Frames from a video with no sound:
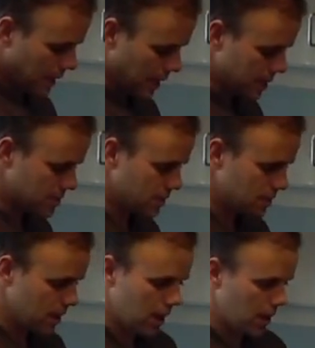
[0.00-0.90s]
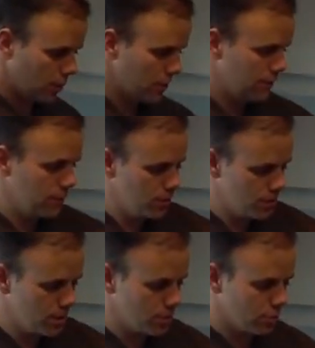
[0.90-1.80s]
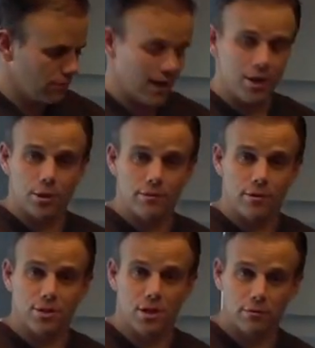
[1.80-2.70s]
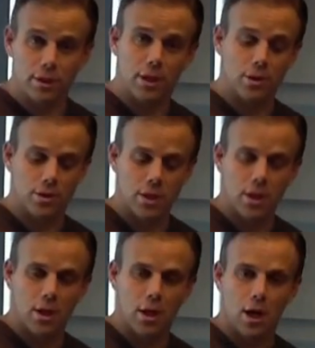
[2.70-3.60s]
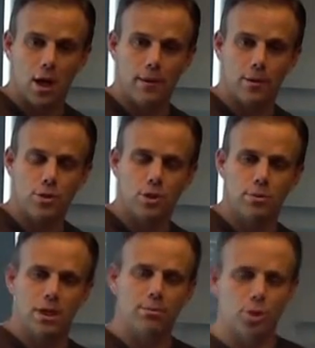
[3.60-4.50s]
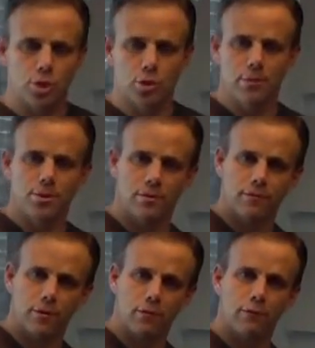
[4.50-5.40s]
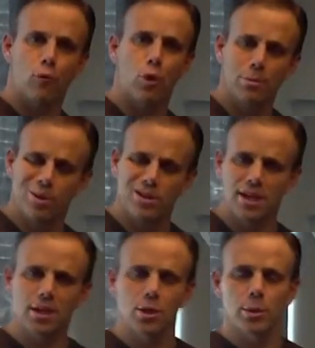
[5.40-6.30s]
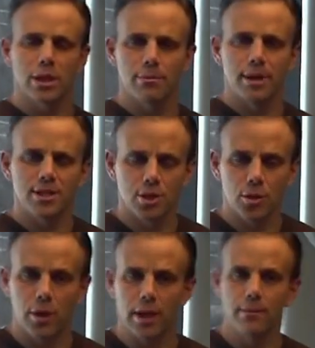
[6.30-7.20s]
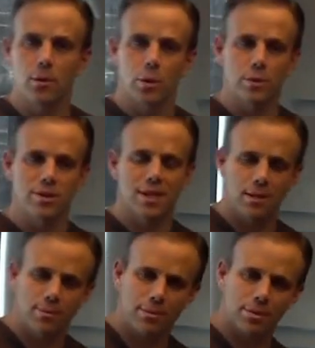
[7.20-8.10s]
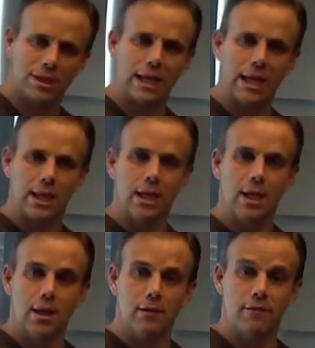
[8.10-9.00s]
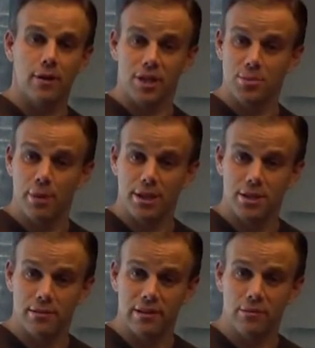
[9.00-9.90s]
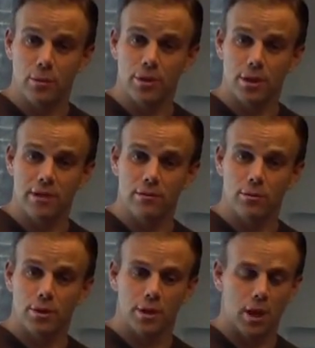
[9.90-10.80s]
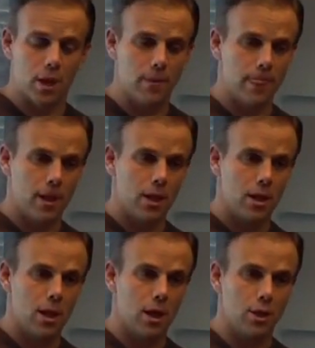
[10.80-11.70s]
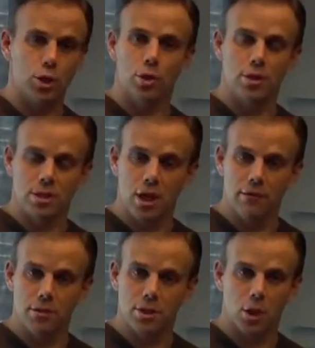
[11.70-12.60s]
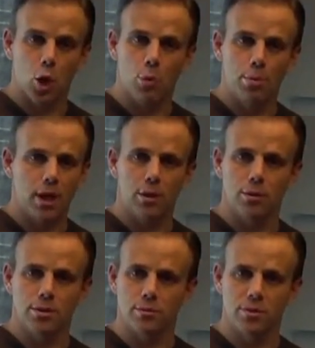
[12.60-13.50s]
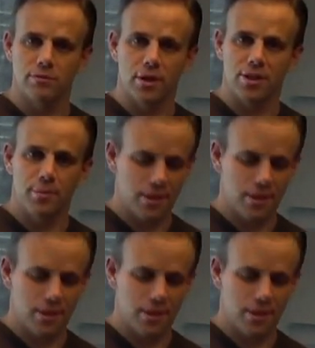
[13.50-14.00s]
kit, we've used this Revitaderm for several years. There used to be a prescription for a 40% urea-based cream that we would send people to get. Very expensive, even with insurance coverage. The copay was very